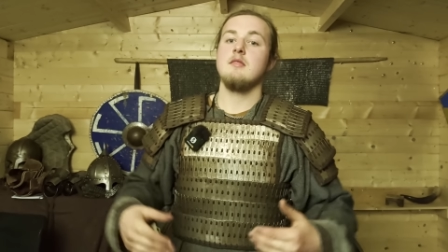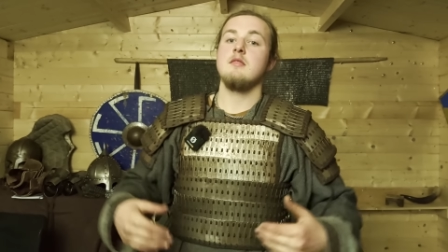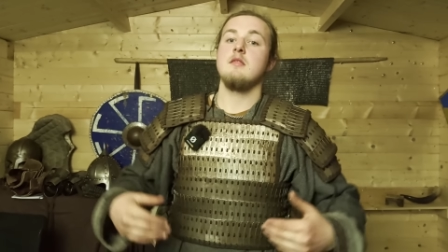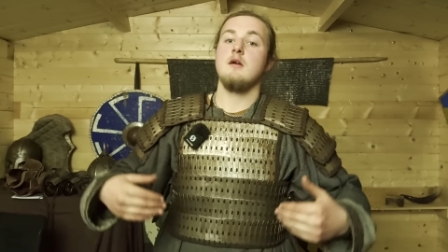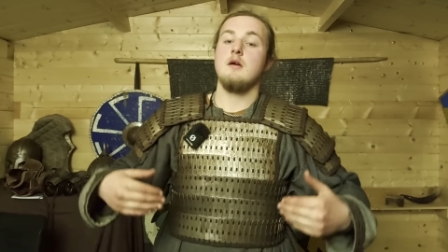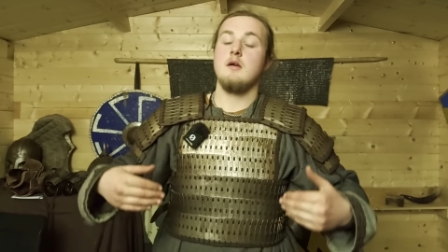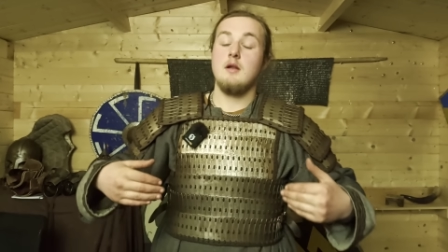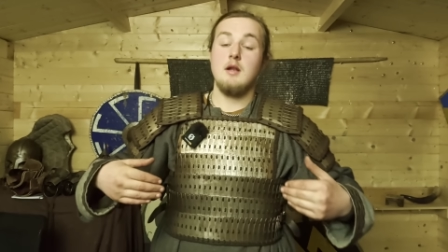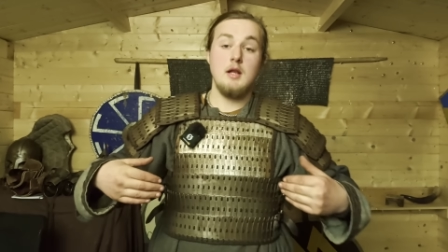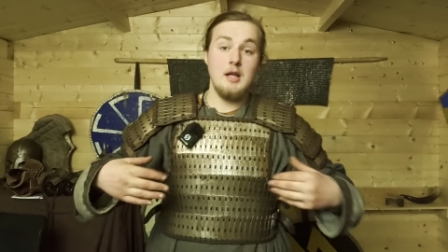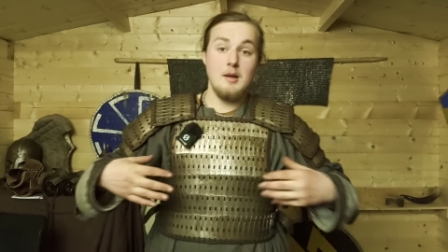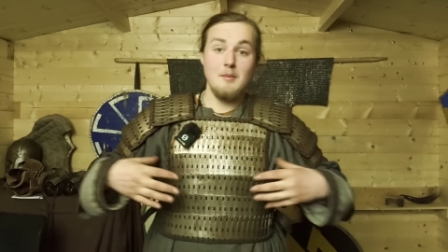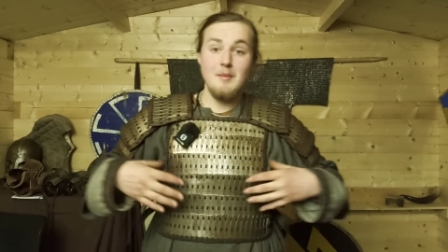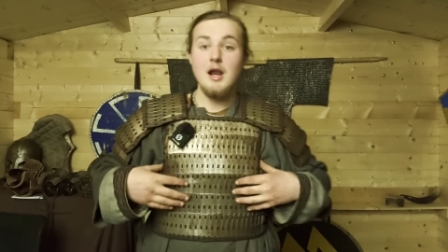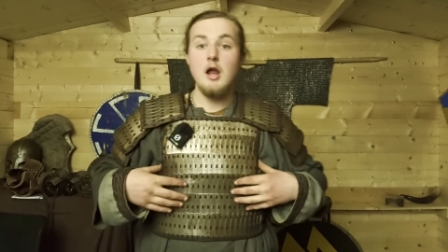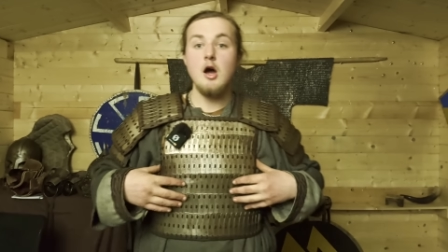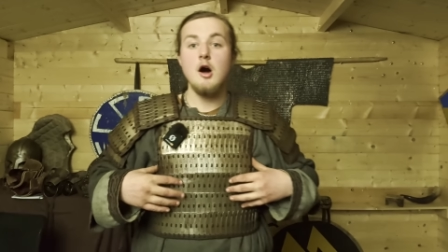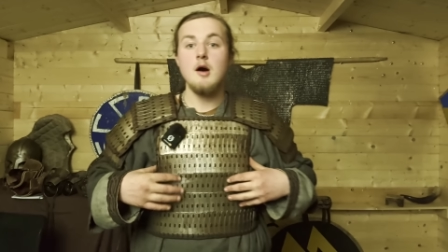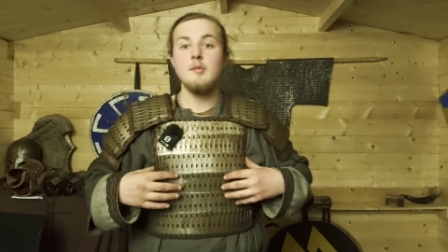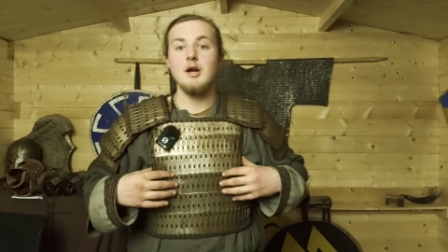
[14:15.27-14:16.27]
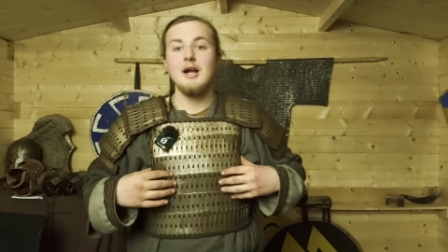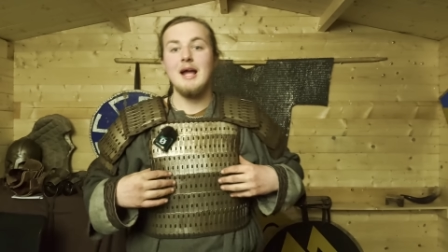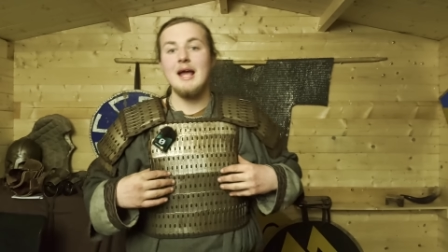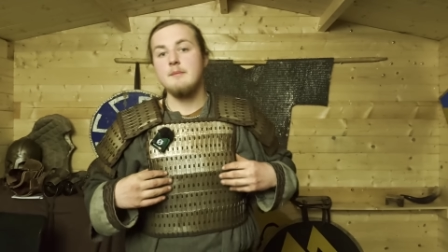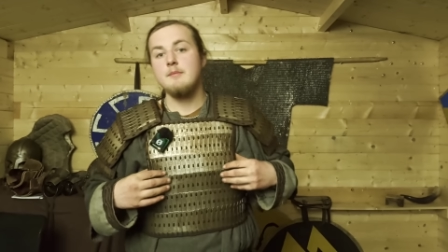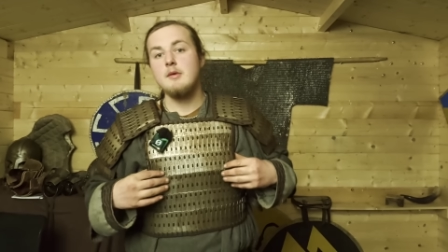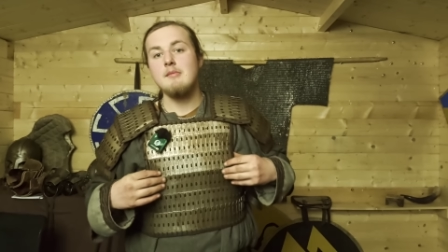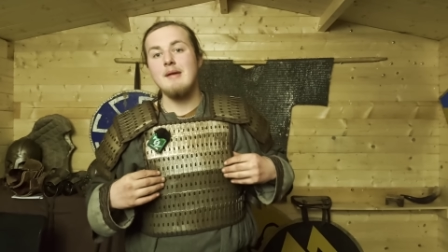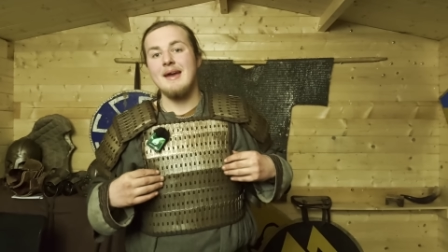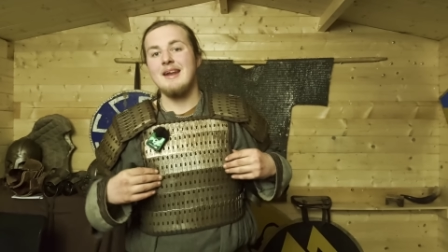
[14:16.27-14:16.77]
the Lamellar armor can
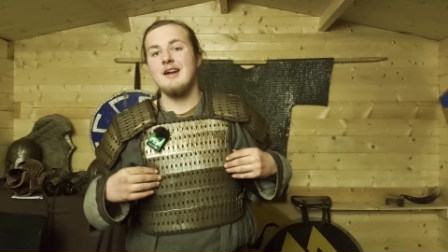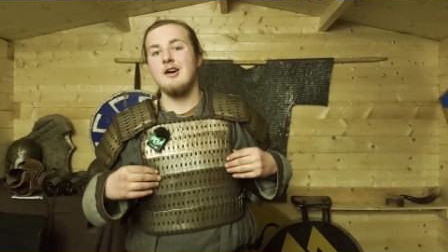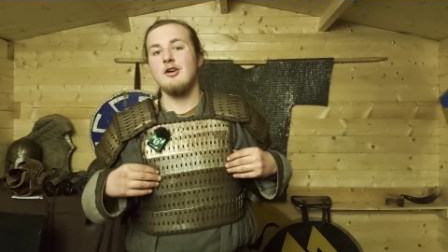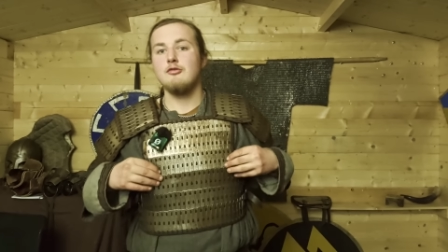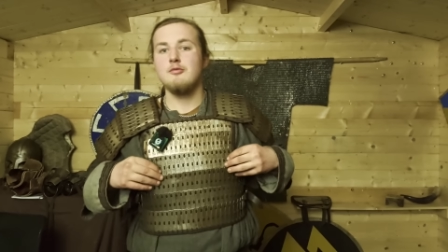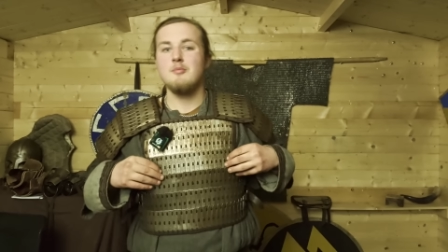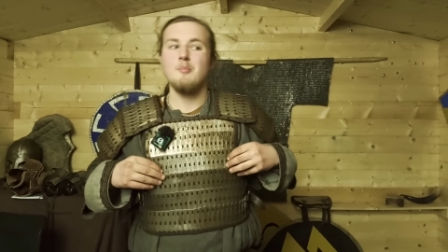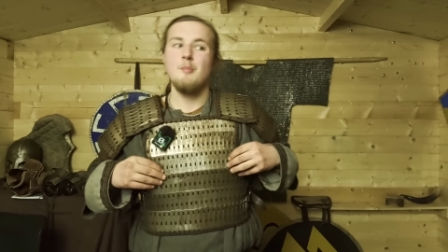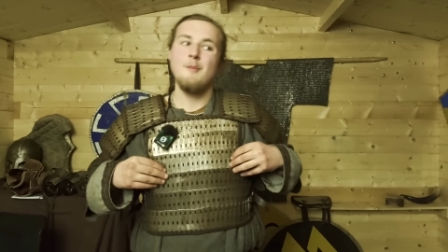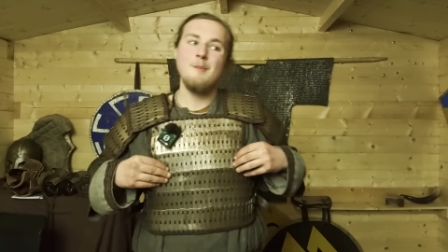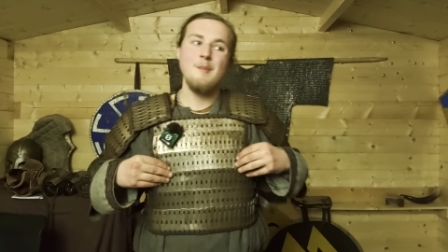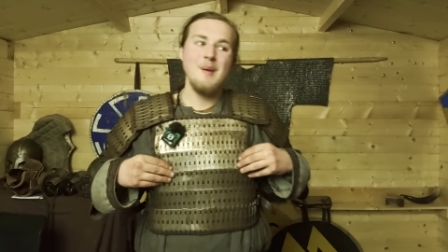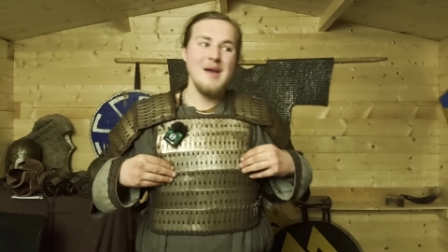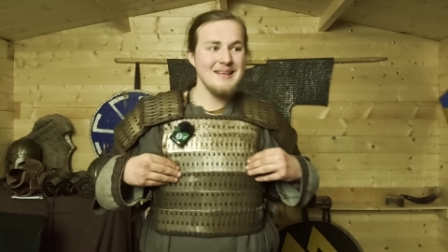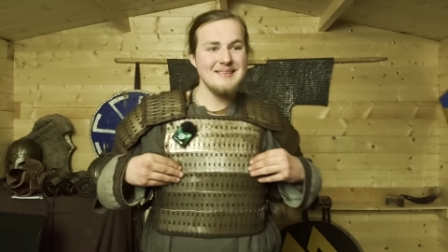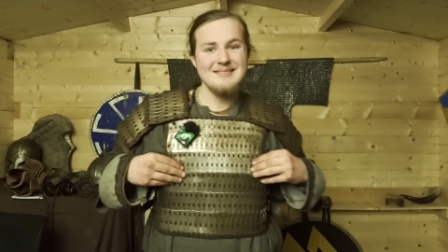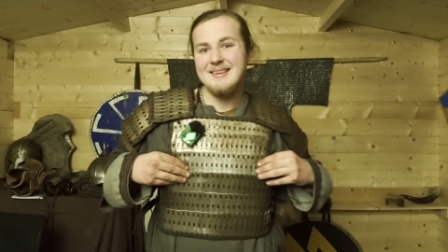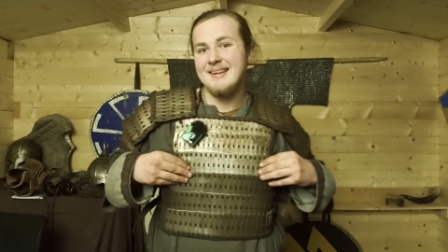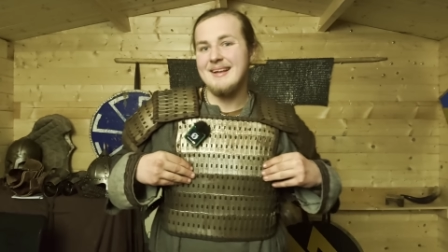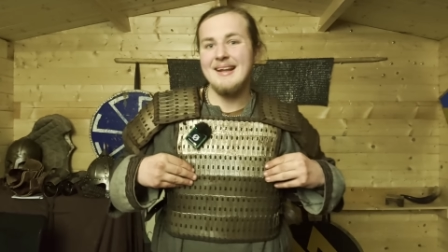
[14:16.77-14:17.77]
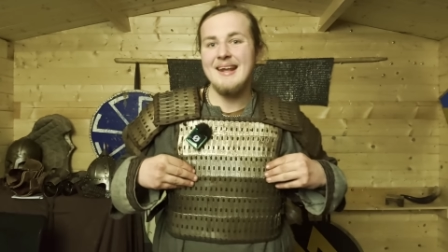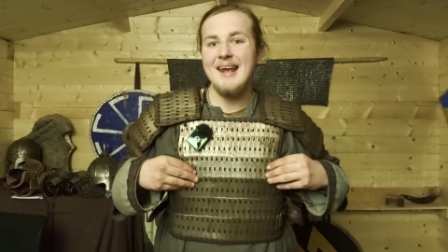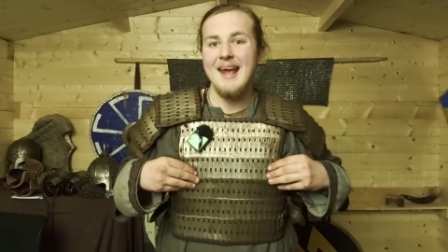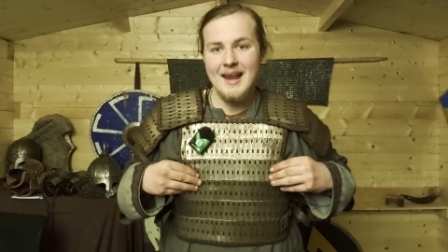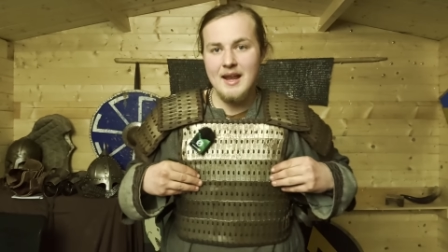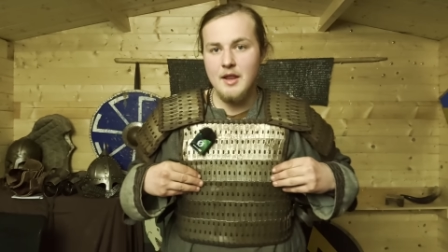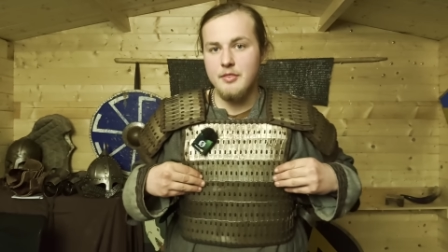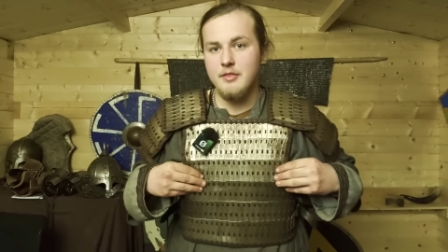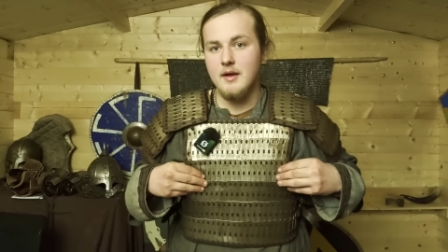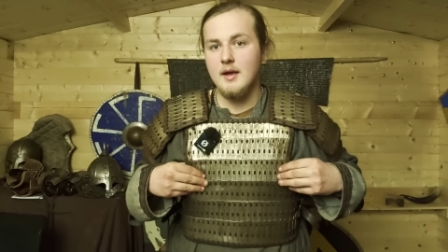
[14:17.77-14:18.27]
be made of basically
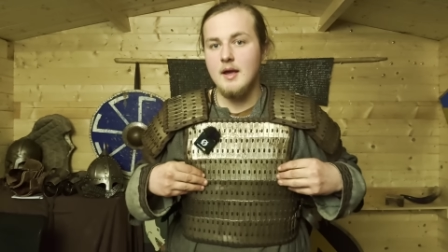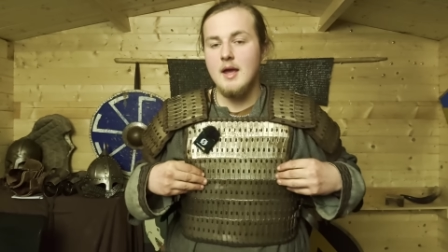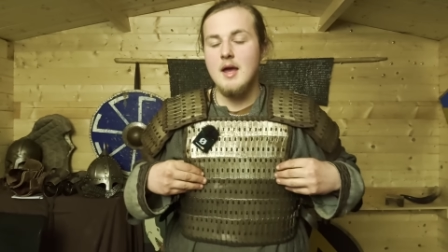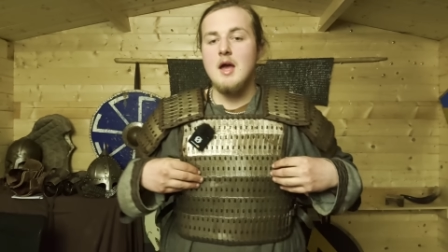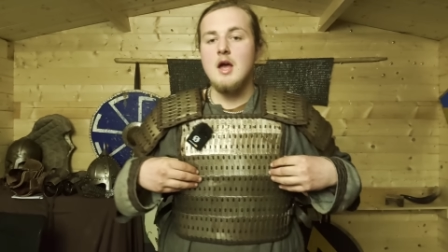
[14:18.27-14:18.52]
anything.